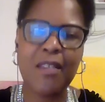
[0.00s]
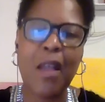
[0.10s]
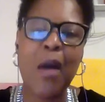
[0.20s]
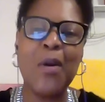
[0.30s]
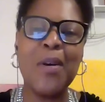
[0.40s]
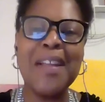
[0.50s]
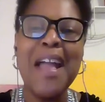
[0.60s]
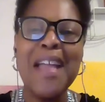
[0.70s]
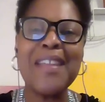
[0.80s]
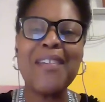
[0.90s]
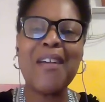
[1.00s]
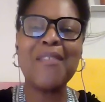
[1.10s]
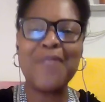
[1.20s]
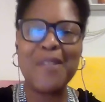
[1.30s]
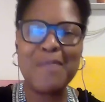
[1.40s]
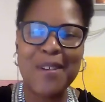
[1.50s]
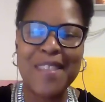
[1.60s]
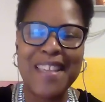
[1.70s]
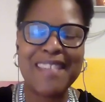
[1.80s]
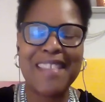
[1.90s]
So there are a few more
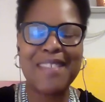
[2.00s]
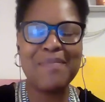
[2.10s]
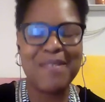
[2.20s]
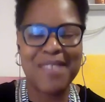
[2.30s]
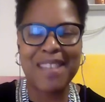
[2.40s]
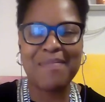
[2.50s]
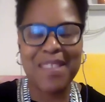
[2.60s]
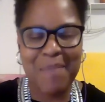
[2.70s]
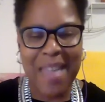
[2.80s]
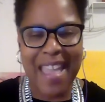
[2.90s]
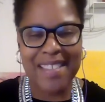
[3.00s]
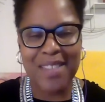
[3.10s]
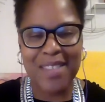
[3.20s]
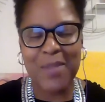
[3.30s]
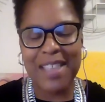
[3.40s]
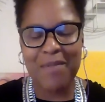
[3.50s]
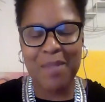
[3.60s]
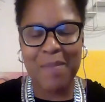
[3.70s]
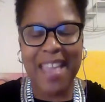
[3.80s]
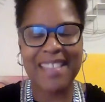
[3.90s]
things than the museums and the panda, that we love
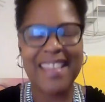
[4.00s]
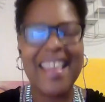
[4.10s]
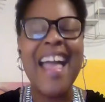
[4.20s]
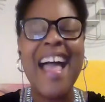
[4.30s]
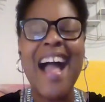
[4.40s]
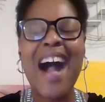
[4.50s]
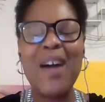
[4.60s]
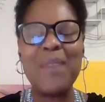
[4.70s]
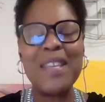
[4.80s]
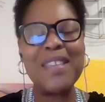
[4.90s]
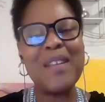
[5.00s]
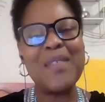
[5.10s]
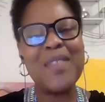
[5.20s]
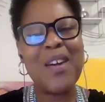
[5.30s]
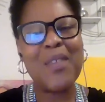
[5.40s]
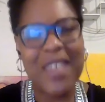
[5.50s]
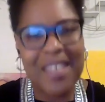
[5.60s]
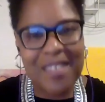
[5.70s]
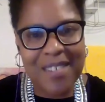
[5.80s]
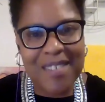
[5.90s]
the panda. Um, but you know, there are
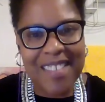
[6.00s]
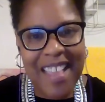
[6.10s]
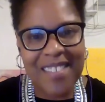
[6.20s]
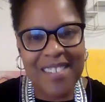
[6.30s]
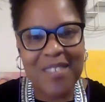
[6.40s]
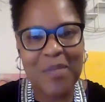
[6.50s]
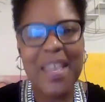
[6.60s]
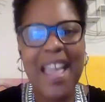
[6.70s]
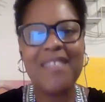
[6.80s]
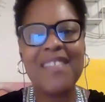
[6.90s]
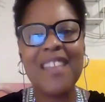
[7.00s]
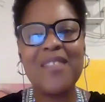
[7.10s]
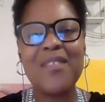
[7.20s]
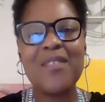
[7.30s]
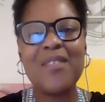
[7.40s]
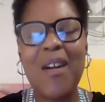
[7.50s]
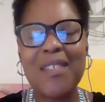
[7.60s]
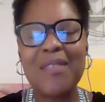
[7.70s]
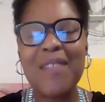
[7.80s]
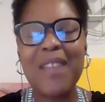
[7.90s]
research centers. We have centers
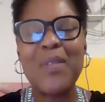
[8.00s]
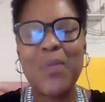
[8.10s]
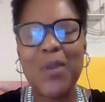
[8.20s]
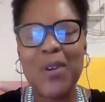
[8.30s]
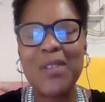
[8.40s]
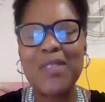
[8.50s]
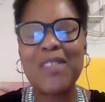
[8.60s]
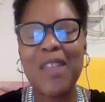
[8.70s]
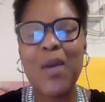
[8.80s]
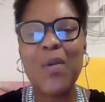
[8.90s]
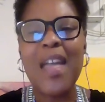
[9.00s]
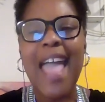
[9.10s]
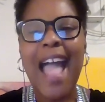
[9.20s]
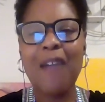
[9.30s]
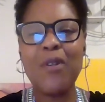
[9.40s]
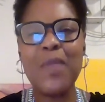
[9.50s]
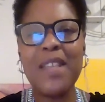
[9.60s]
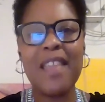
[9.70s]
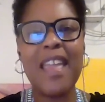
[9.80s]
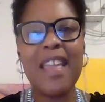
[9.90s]
all around the world. So how are
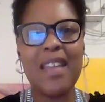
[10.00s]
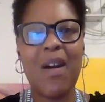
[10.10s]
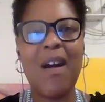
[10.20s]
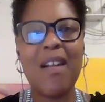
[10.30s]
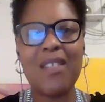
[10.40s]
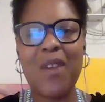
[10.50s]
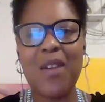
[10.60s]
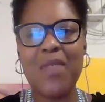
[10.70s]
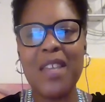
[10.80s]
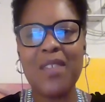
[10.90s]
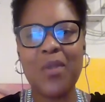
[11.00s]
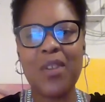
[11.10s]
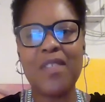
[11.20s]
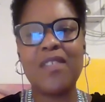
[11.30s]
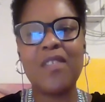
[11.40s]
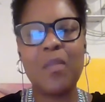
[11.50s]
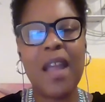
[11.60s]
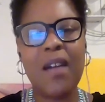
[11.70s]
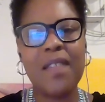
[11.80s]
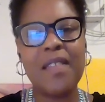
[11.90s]
we taking all of our resources to
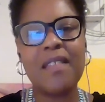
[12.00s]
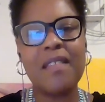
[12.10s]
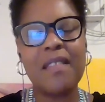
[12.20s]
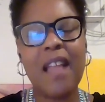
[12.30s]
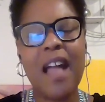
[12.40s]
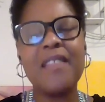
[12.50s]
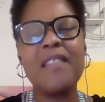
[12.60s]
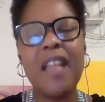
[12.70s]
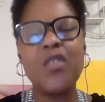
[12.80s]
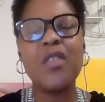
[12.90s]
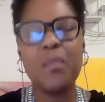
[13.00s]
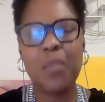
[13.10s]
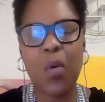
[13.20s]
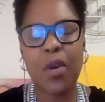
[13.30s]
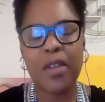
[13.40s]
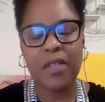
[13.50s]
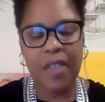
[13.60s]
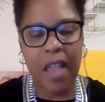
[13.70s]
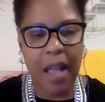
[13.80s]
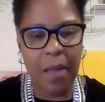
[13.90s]
bear on this, on such an
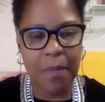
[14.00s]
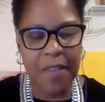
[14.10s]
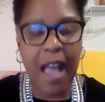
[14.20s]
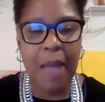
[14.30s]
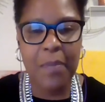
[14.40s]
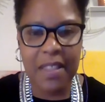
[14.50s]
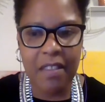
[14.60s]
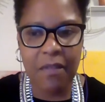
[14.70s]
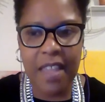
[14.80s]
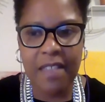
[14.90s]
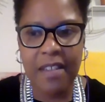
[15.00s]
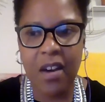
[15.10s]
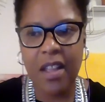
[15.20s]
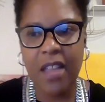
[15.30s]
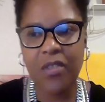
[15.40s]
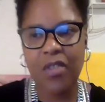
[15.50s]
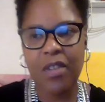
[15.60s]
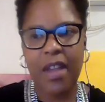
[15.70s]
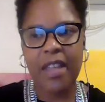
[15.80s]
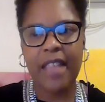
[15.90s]
important um, topic that's facing our country
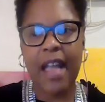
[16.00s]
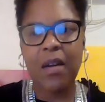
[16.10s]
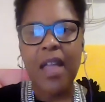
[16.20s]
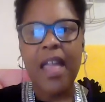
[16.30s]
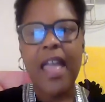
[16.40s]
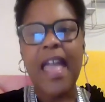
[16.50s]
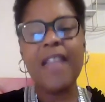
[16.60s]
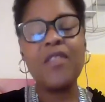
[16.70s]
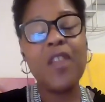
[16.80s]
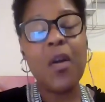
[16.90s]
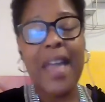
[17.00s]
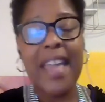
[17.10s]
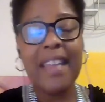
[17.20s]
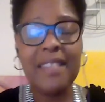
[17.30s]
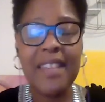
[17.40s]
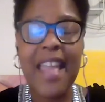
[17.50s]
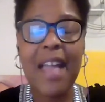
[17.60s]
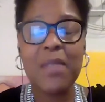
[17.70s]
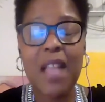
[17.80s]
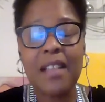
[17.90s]
right now? And so
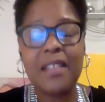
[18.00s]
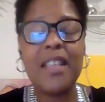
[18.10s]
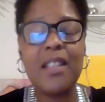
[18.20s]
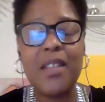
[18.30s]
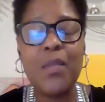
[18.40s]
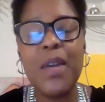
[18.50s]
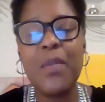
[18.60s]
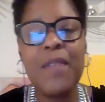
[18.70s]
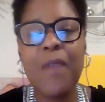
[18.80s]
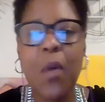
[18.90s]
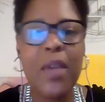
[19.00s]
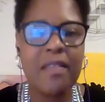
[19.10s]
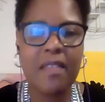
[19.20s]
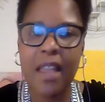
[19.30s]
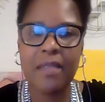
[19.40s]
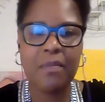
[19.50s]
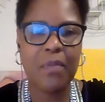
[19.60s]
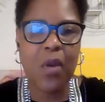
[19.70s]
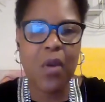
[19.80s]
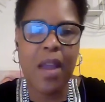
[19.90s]
ACM, luckily, we, have always done
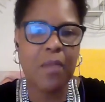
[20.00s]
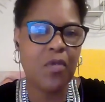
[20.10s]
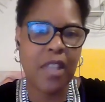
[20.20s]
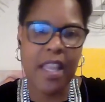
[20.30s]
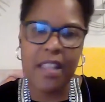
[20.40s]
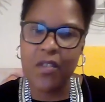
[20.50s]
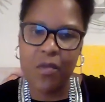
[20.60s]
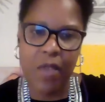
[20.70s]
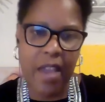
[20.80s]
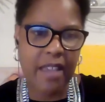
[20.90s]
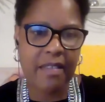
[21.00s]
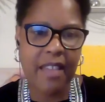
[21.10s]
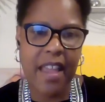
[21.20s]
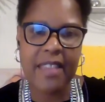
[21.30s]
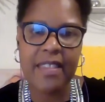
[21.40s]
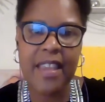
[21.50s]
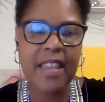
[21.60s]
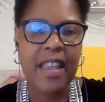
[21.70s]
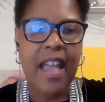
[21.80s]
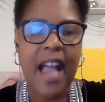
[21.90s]
programs related to race. I
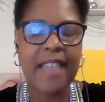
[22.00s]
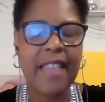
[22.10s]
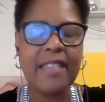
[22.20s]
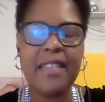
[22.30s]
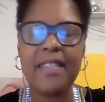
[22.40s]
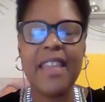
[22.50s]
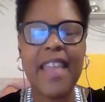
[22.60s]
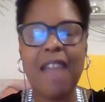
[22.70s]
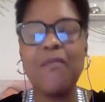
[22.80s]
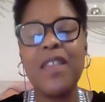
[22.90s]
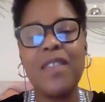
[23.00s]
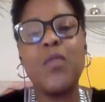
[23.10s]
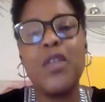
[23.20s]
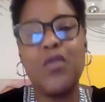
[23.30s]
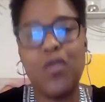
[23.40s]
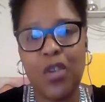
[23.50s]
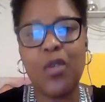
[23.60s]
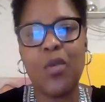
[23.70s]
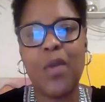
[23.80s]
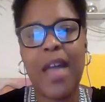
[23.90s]
think, I like to think everything we
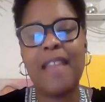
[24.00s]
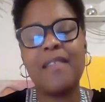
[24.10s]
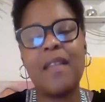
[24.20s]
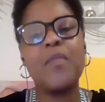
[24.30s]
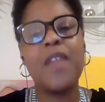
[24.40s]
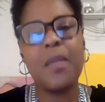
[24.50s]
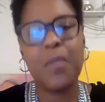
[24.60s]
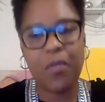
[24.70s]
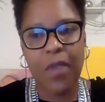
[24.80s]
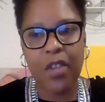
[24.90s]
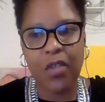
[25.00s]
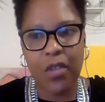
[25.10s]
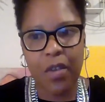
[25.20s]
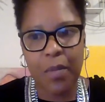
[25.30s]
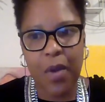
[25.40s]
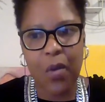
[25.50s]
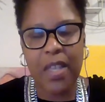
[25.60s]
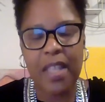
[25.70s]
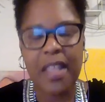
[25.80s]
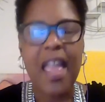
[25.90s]
do has some type of racial
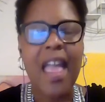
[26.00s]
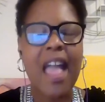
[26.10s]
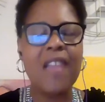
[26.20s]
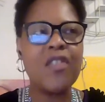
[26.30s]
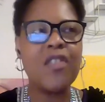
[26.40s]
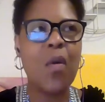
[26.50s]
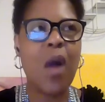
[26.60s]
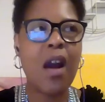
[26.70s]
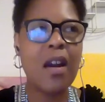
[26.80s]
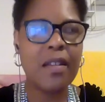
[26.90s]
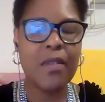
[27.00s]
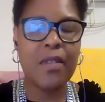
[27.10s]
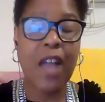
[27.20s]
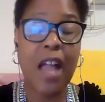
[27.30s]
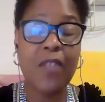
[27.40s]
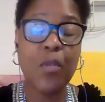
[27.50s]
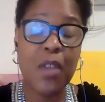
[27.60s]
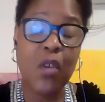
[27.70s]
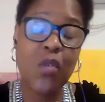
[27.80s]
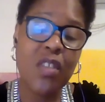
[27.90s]
component. And so our
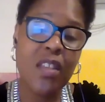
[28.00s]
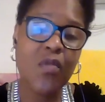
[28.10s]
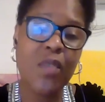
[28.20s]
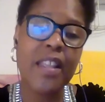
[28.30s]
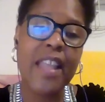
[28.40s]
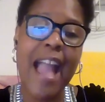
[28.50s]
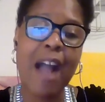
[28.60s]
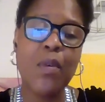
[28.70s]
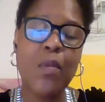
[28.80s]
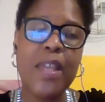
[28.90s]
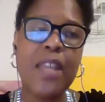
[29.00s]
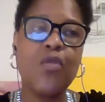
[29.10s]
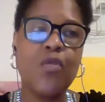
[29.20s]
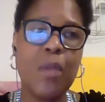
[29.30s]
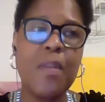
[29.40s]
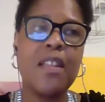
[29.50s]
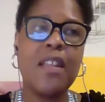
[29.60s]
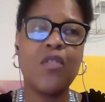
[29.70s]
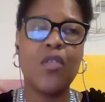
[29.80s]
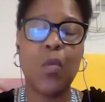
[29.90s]
contribution is really how are we
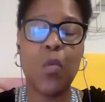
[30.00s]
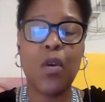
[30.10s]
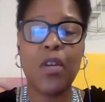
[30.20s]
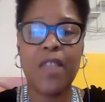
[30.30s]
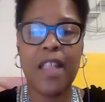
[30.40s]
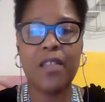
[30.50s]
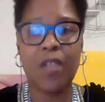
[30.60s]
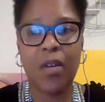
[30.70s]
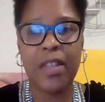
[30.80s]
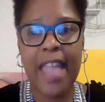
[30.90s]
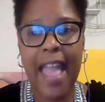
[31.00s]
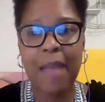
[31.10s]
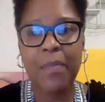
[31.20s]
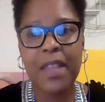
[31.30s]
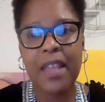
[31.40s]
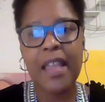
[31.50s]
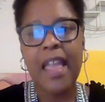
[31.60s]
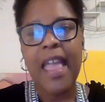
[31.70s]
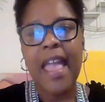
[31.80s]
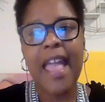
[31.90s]
contributing to the work that is already happening?
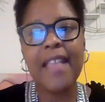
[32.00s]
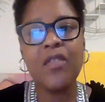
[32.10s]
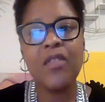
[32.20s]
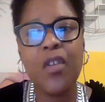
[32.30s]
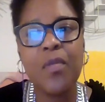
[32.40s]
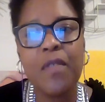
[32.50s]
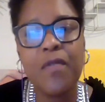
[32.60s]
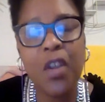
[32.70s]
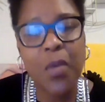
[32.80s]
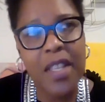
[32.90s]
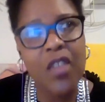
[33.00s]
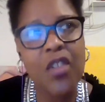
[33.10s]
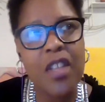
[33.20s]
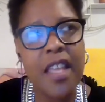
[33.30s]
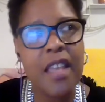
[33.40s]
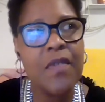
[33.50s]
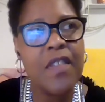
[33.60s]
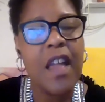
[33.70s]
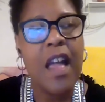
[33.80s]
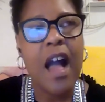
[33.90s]
And in terms of new initiatives,
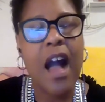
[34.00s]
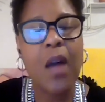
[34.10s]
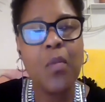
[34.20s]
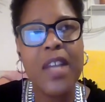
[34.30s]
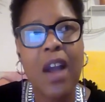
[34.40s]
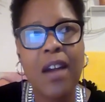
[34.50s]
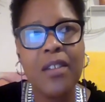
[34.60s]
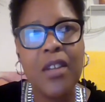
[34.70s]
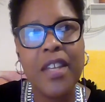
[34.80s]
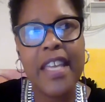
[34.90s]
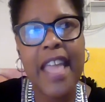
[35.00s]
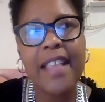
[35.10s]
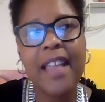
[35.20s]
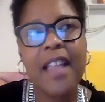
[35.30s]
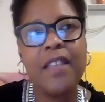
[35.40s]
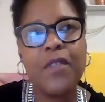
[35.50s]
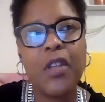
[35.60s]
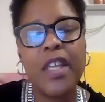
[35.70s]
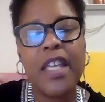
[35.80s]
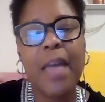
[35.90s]
um, we are looking at kind of
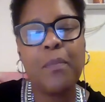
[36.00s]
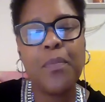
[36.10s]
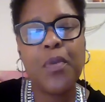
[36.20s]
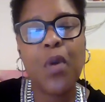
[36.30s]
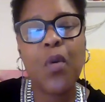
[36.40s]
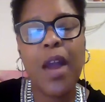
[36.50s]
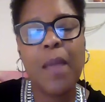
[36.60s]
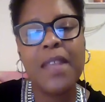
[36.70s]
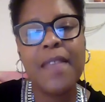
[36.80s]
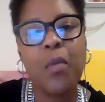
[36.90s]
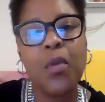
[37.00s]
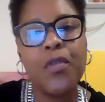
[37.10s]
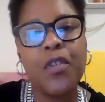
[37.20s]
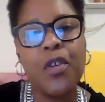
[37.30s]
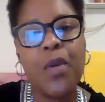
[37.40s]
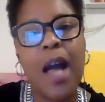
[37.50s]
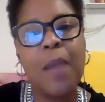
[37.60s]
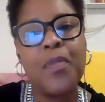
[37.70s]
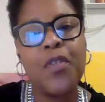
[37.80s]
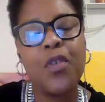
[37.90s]
looking at programming that will do
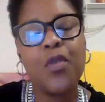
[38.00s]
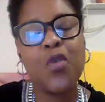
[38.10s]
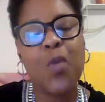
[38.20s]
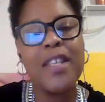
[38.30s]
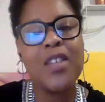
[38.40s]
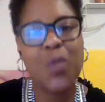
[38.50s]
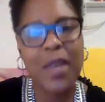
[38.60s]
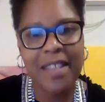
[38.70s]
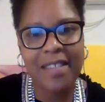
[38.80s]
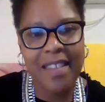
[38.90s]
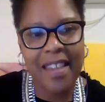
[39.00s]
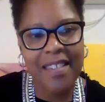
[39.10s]
up to 2026.